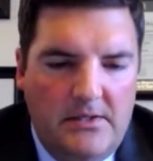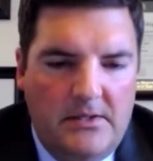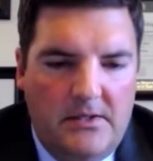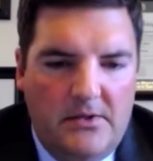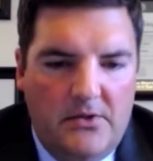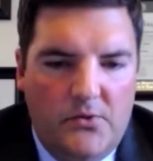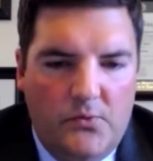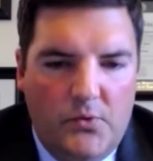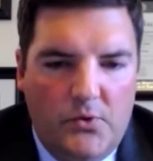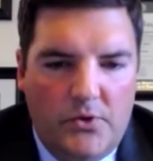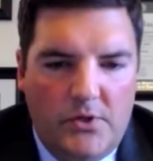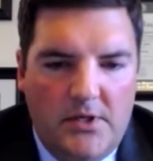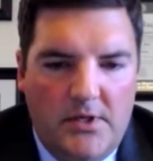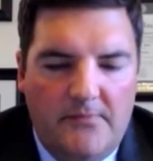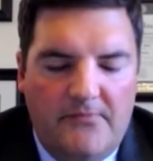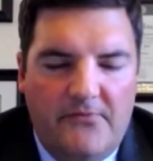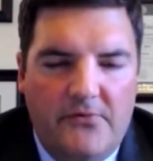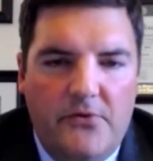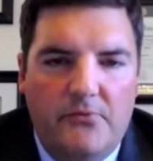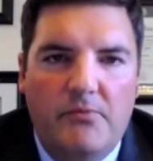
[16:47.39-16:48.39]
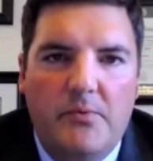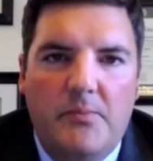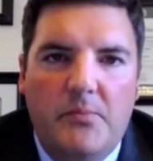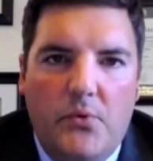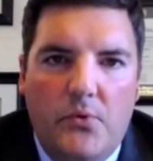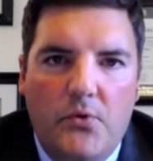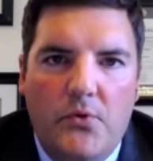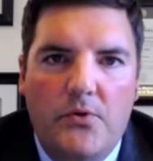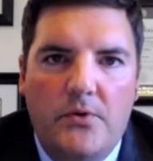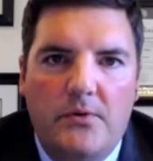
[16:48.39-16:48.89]
workup or the
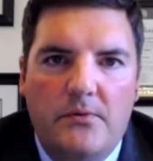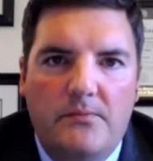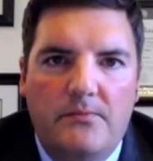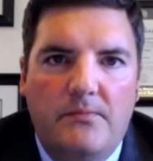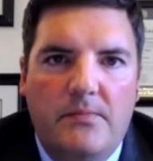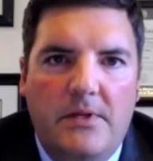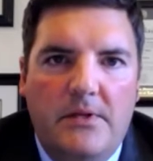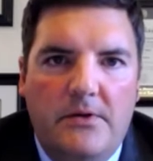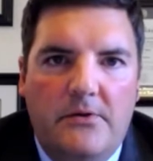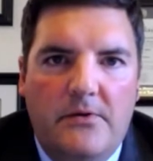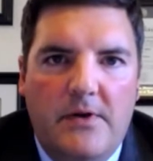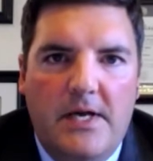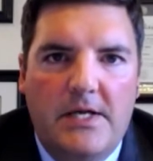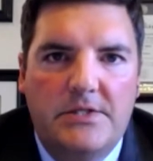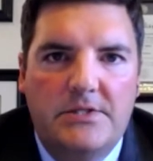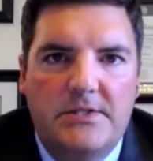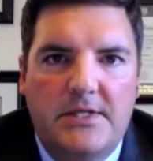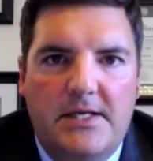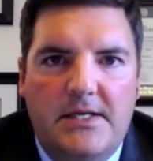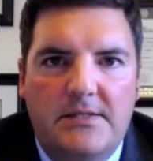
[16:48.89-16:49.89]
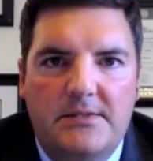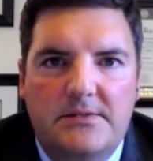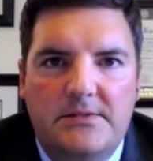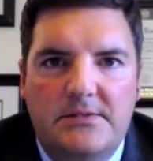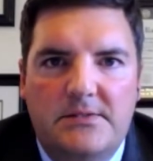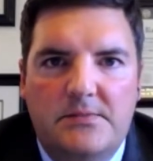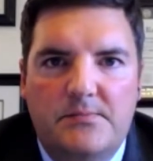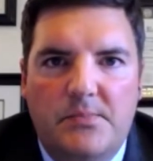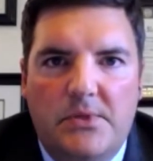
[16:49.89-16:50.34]
report and the crash analysis.